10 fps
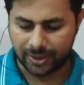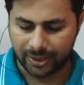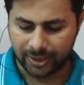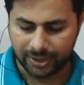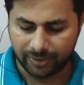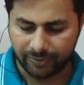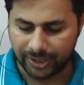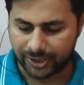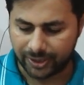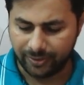in this
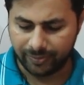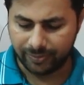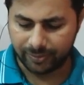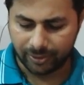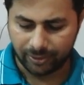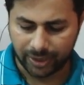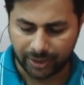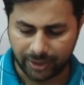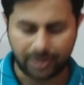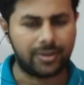equation, okay,
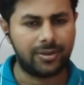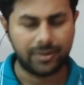here.